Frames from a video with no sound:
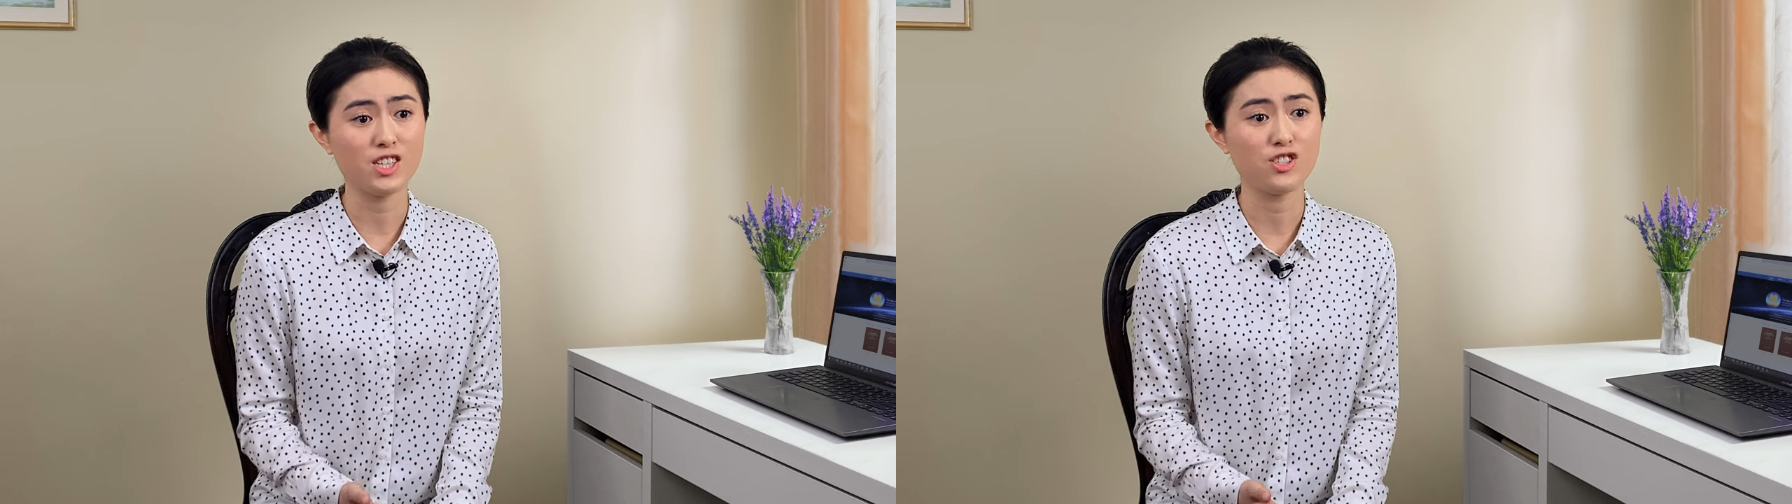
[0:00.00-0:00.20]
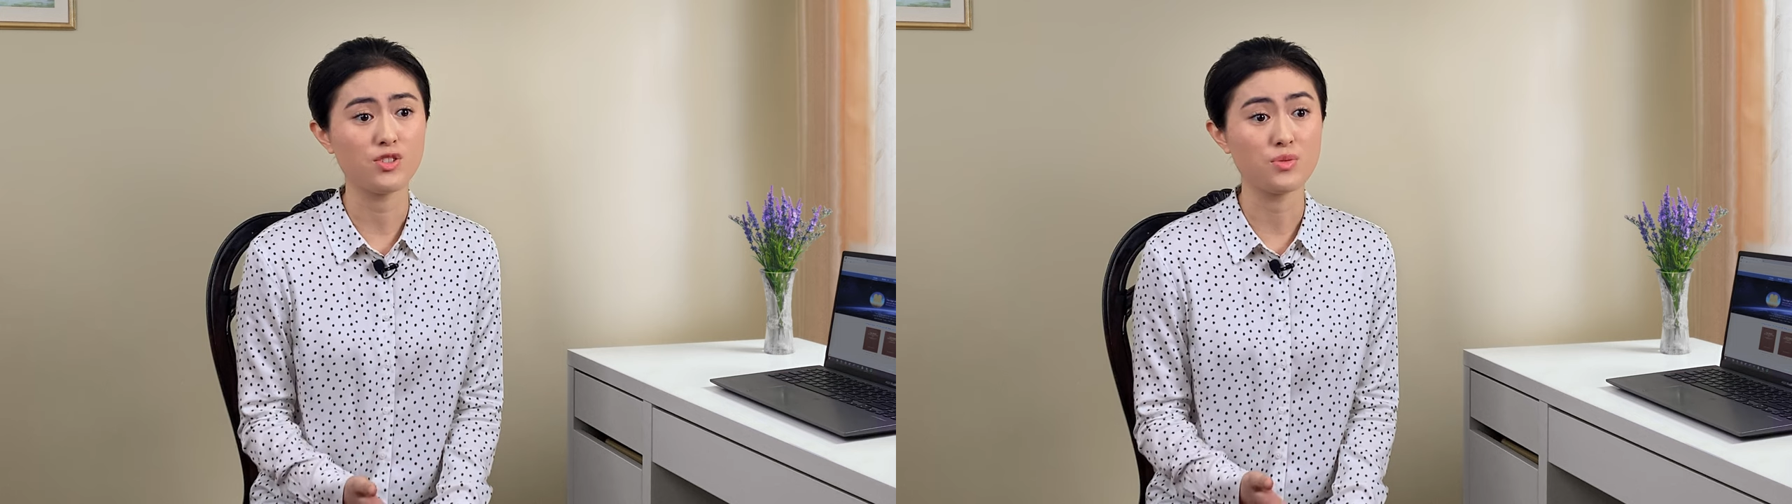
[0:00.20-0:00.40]

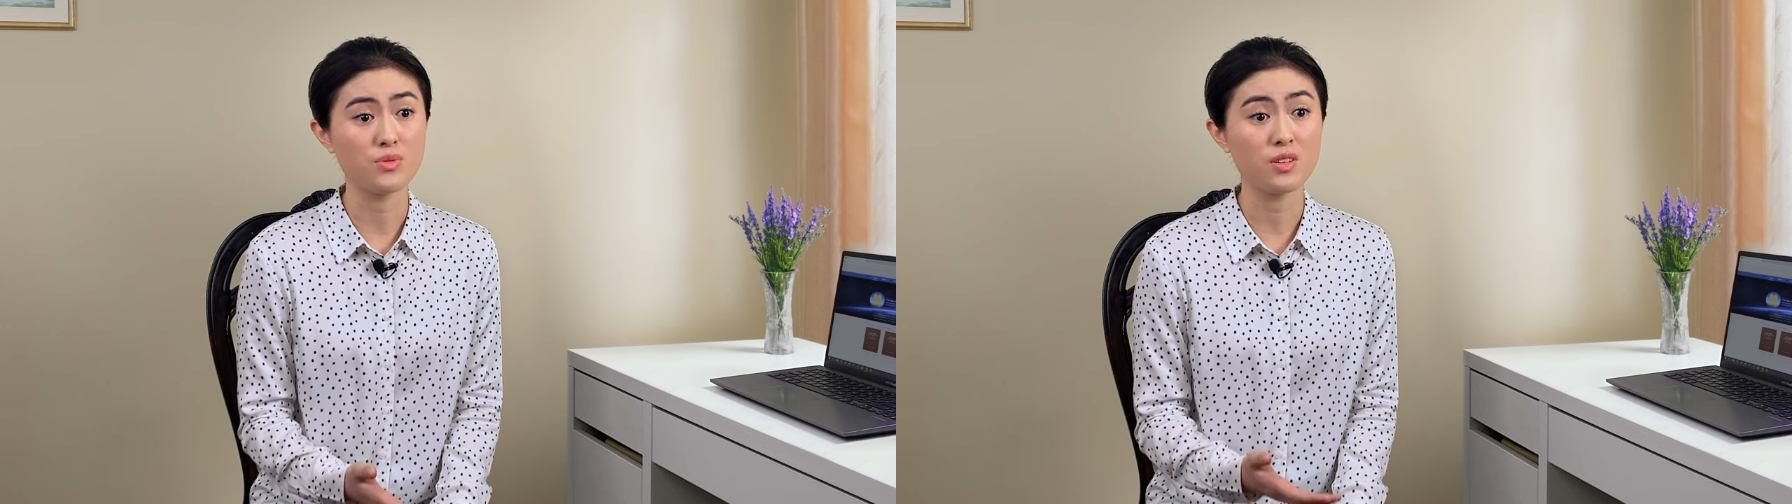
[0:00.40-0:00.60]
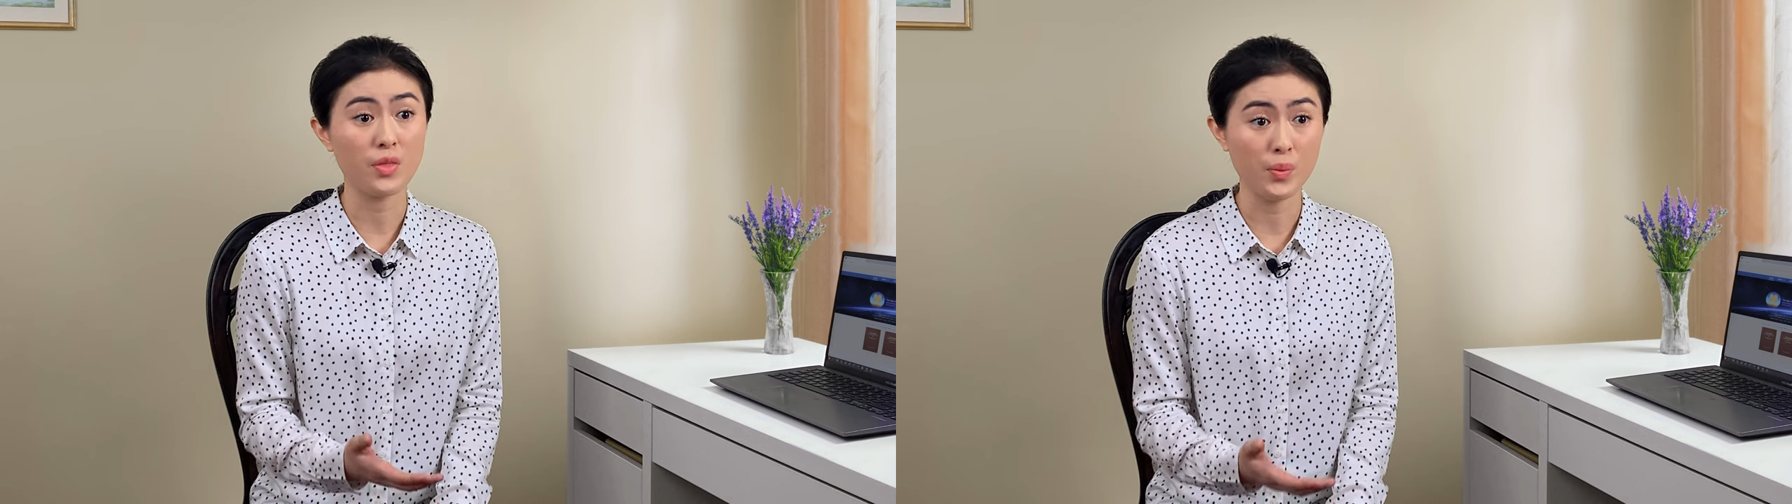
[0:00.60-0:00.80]

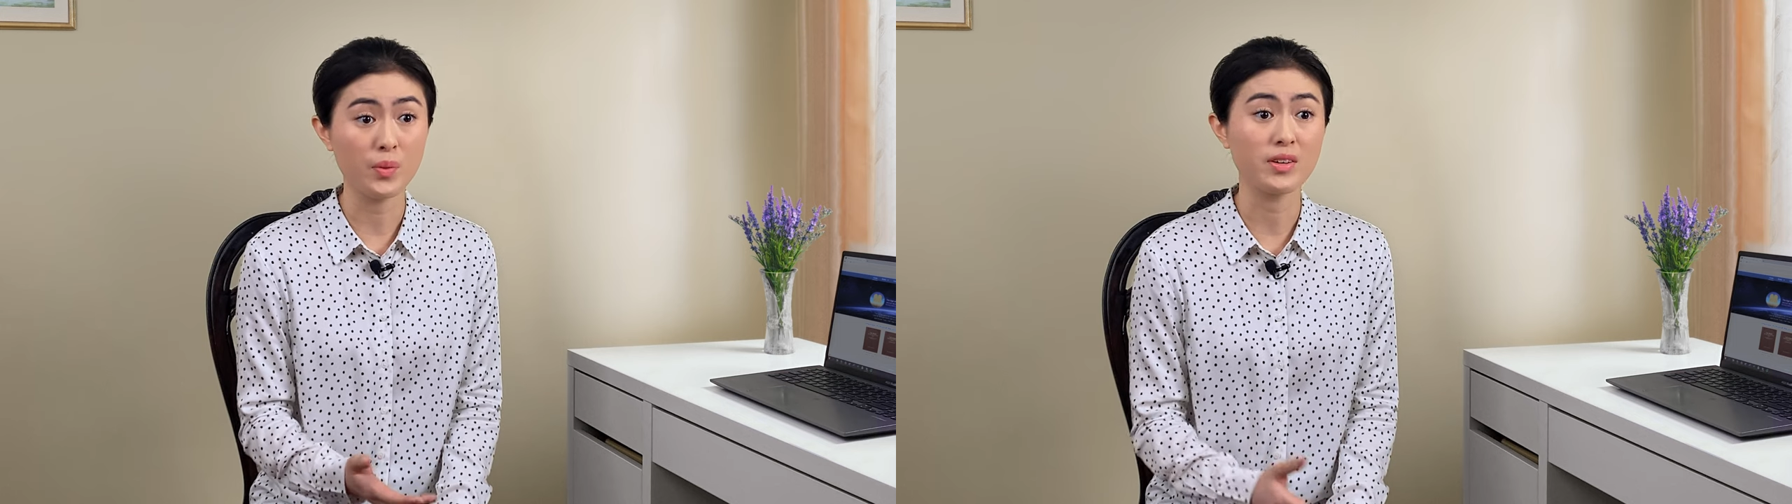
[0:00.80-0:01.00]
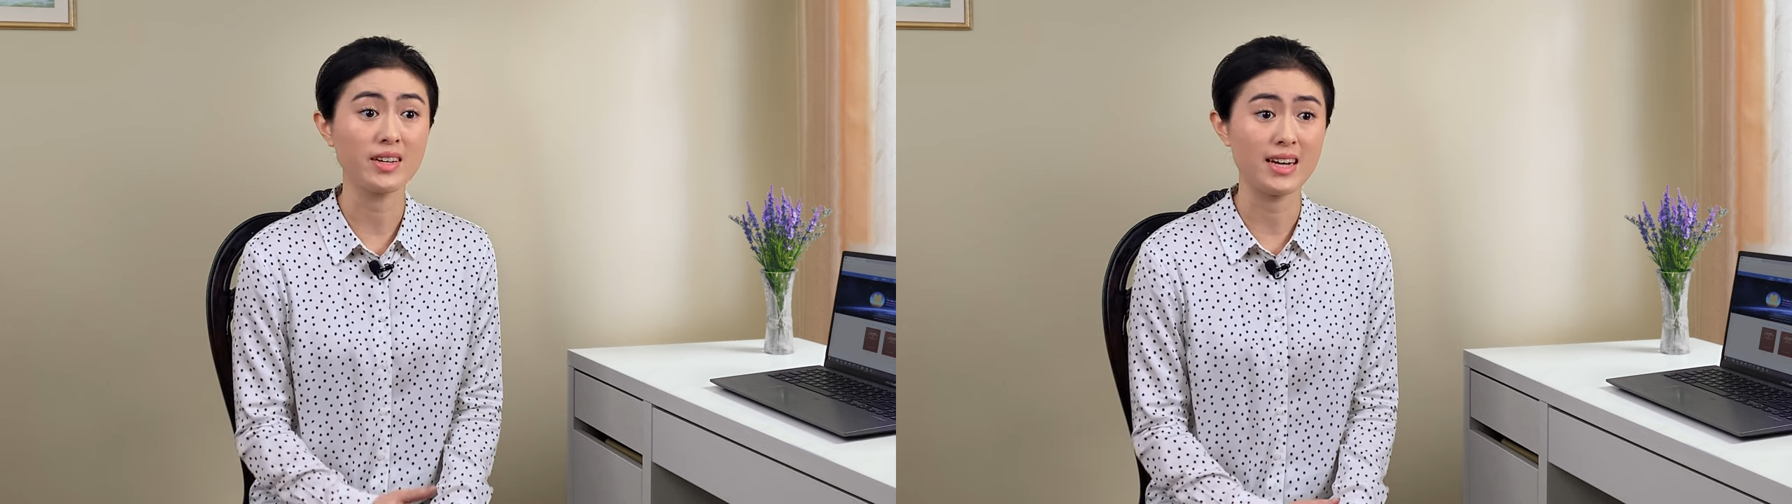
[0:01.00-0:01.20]
issues in the
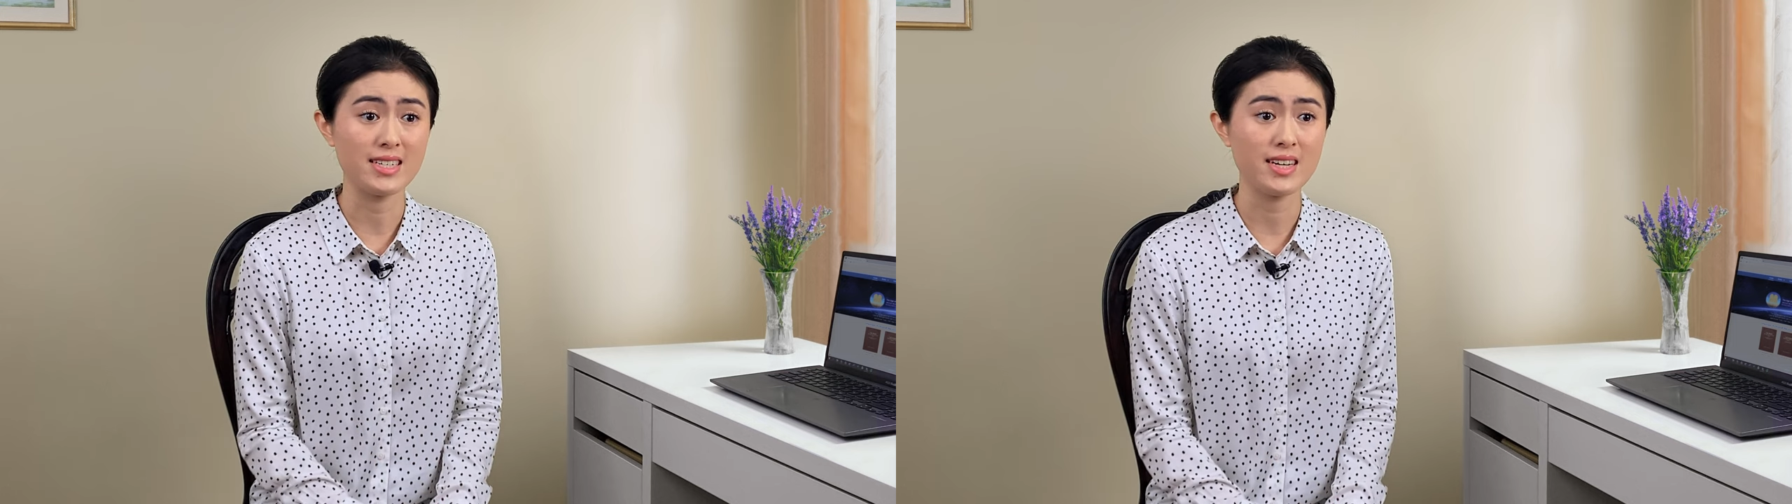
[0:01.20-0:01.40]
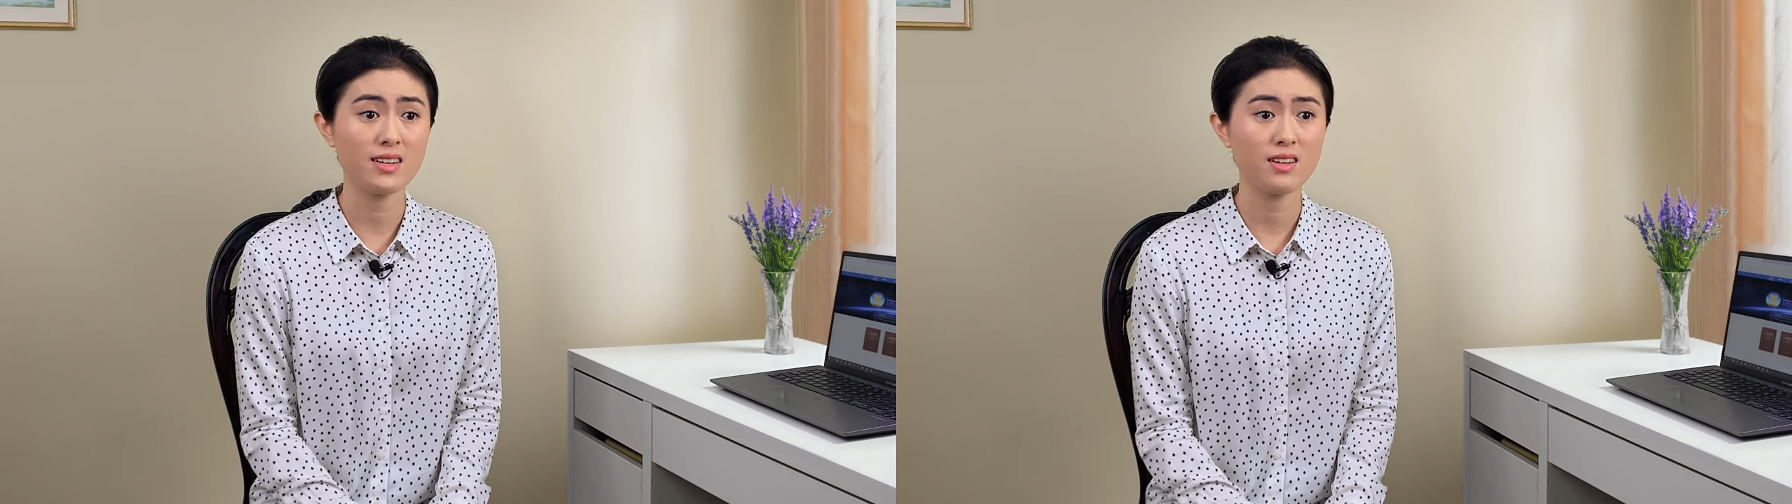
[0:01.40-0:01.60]
work I
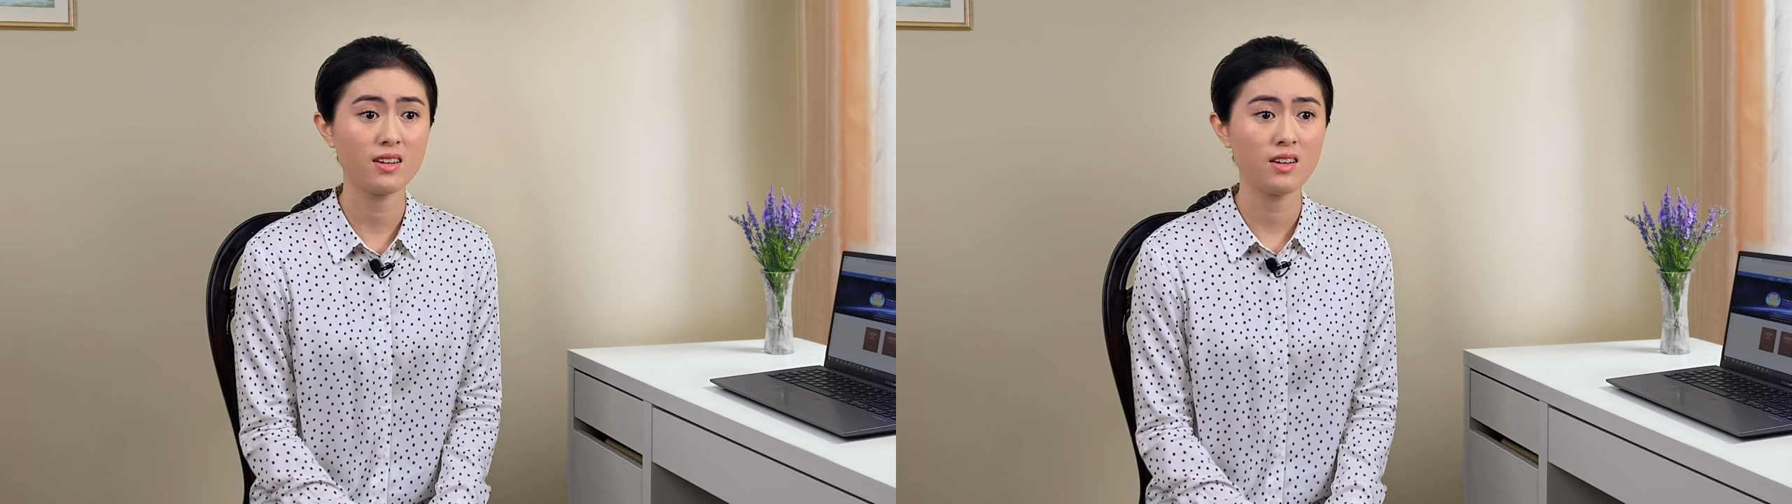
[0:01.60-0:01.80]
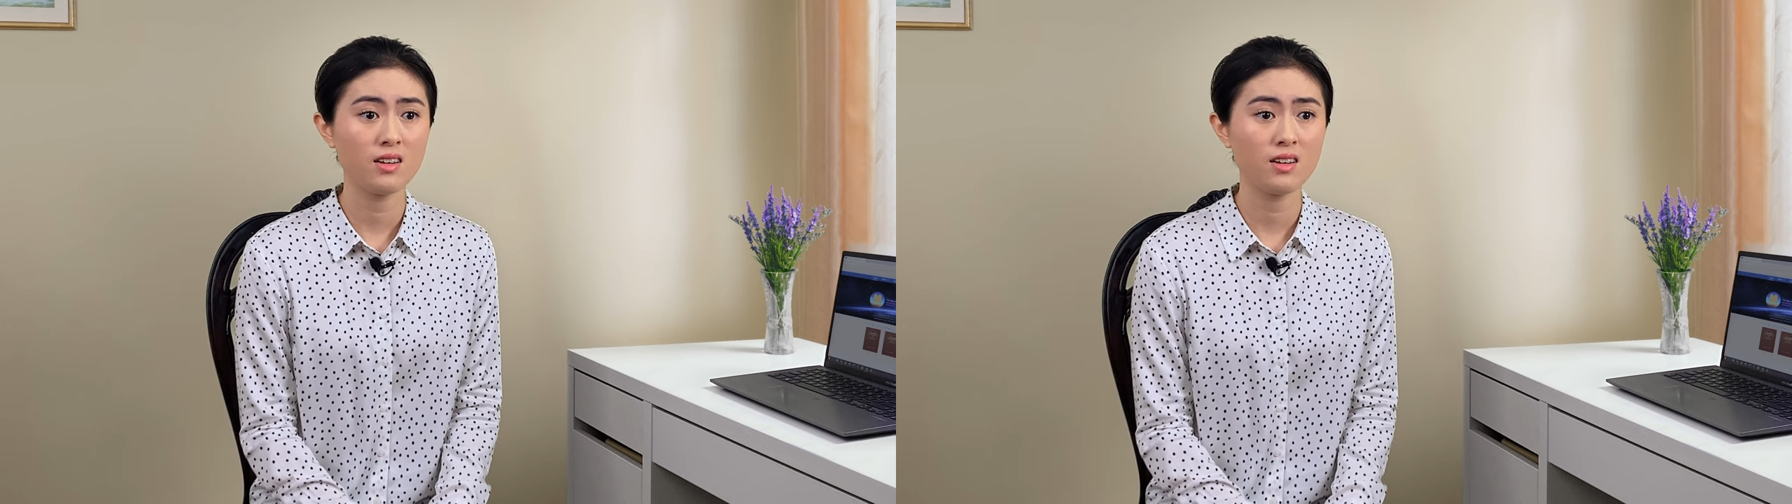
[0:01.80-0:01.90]
did,